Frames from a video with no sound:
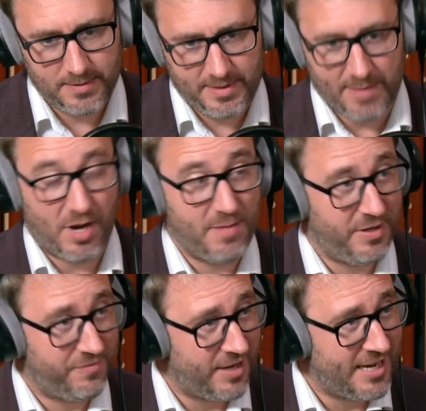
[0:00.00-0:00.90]
There might
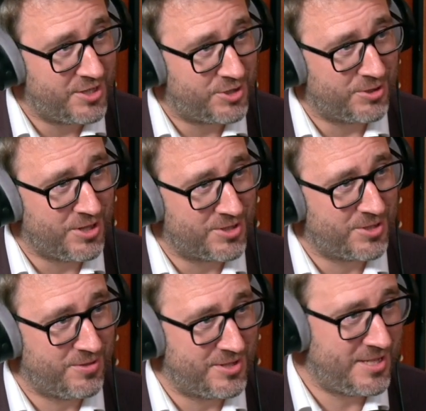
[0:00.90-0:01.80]
be financial
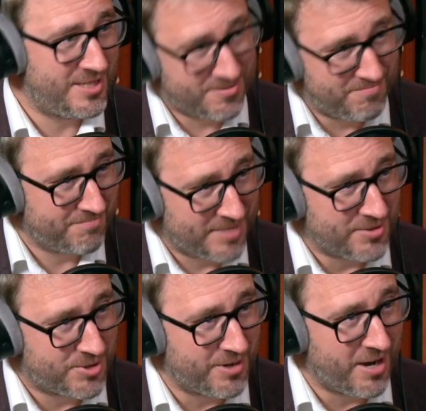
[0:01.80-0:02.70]
consequences.
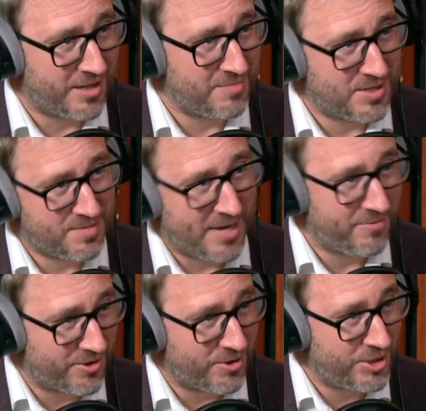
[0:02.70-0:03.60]
Goes to an argument about
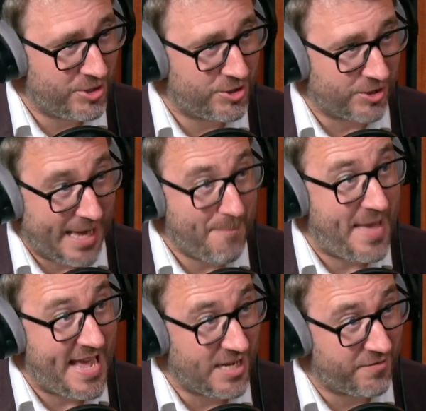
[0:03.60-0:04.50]
whether or not you should get
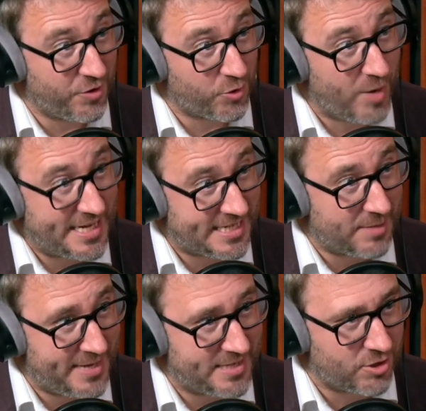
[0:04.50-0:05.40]
paid for the
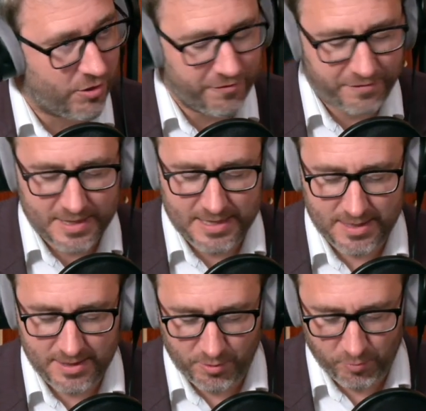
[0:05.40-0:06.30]
waiting bit of
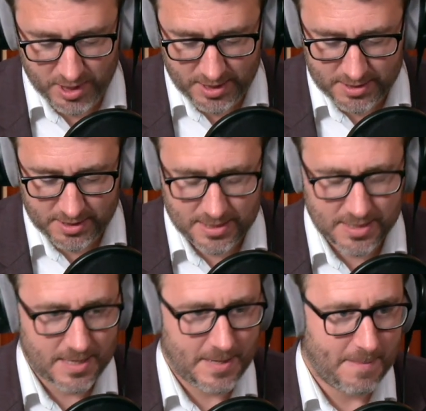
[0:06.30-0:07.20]
the work.
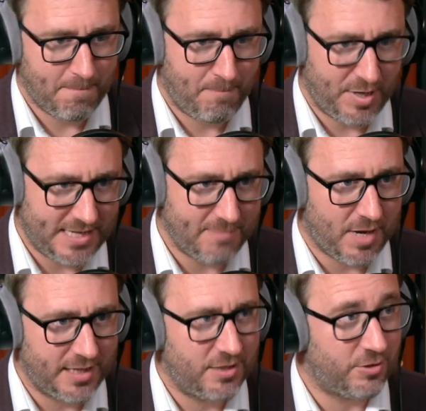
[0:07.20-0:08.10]
But it
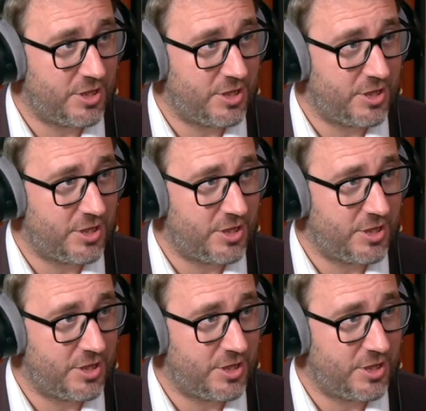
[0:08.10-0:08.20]
might not